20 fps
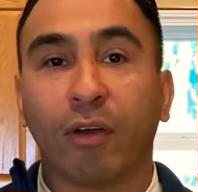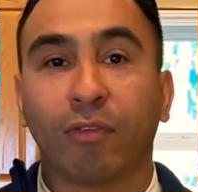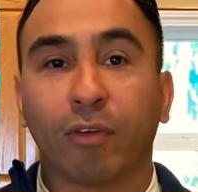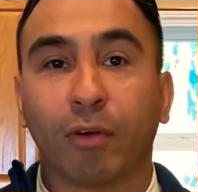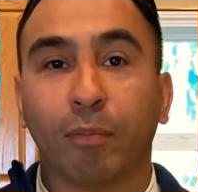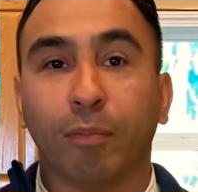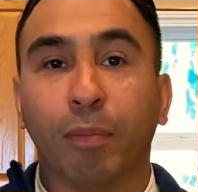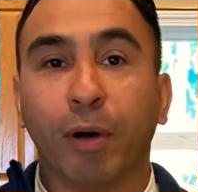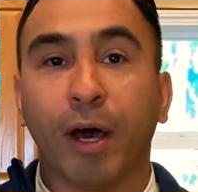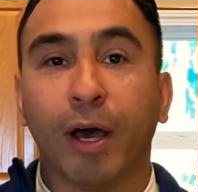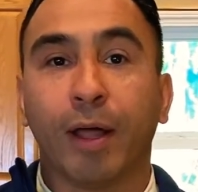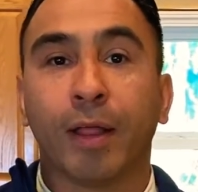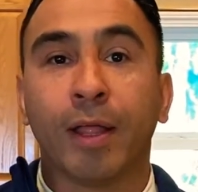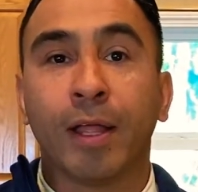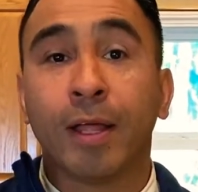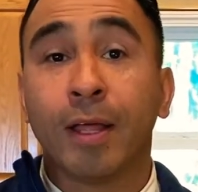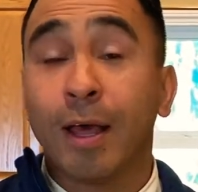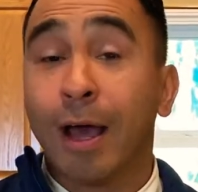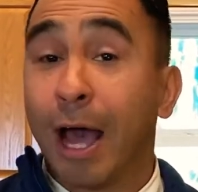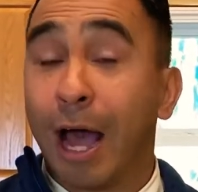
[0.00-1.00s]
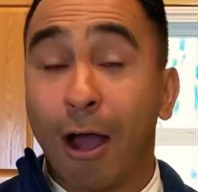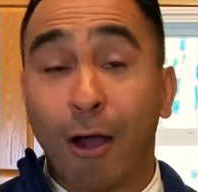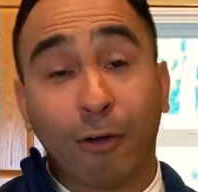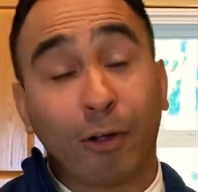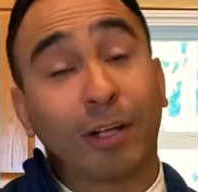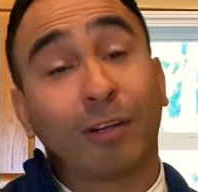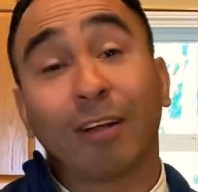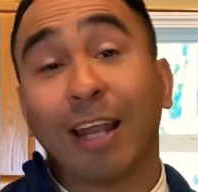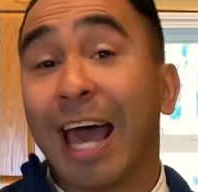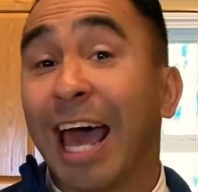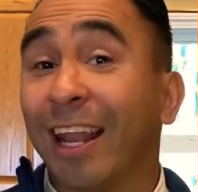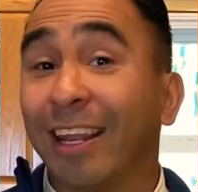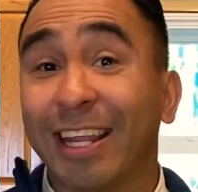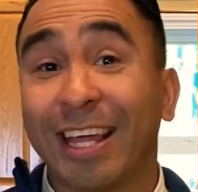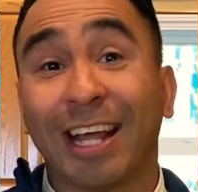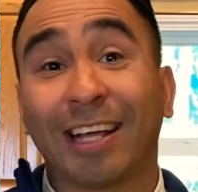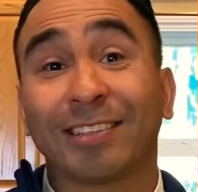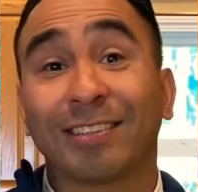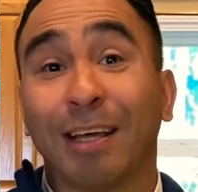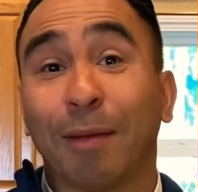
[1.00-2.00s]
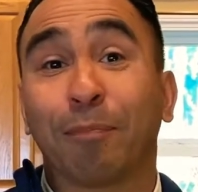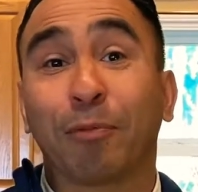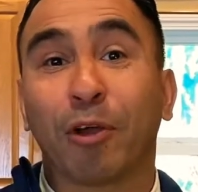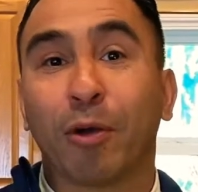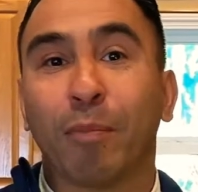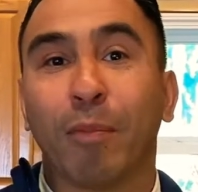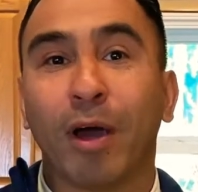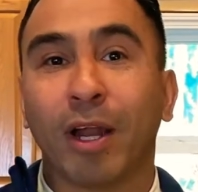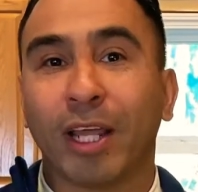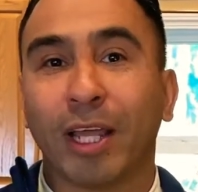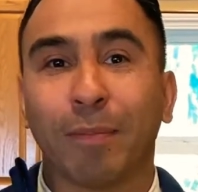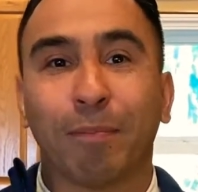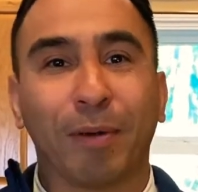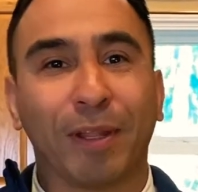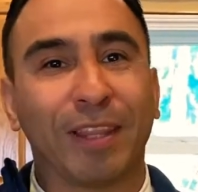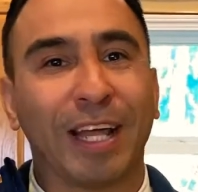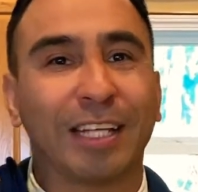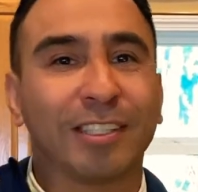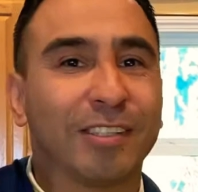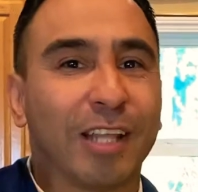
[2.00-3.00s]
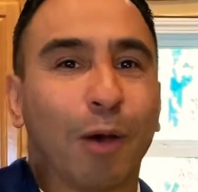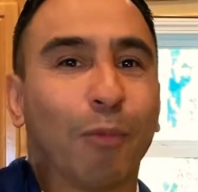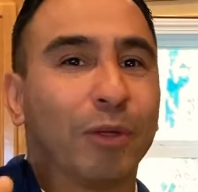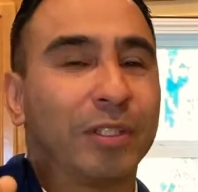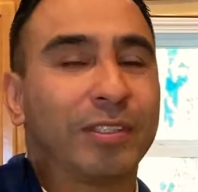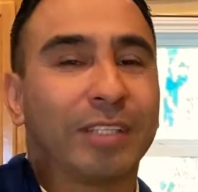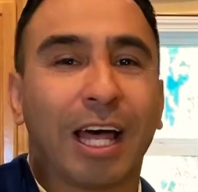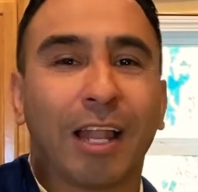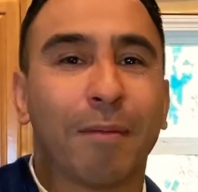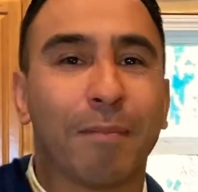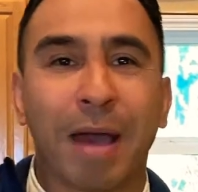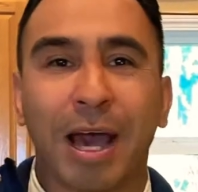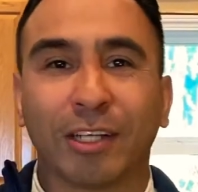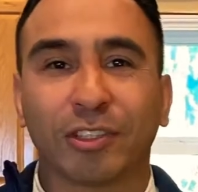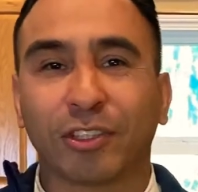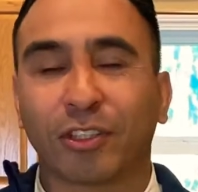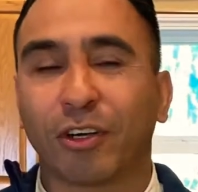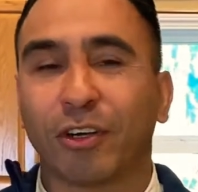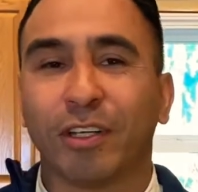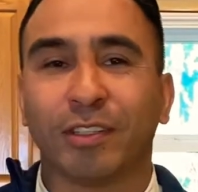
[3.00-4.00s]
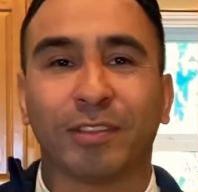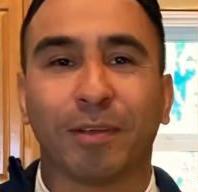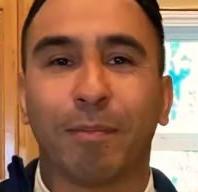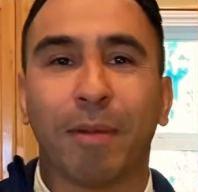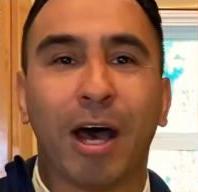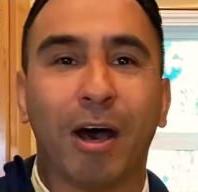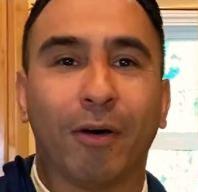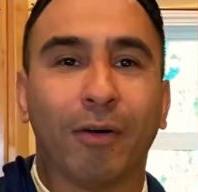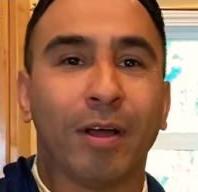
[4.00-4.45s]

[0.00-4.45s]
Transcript: But I'll gladly accept your money, but that's not what Saladmaster is about.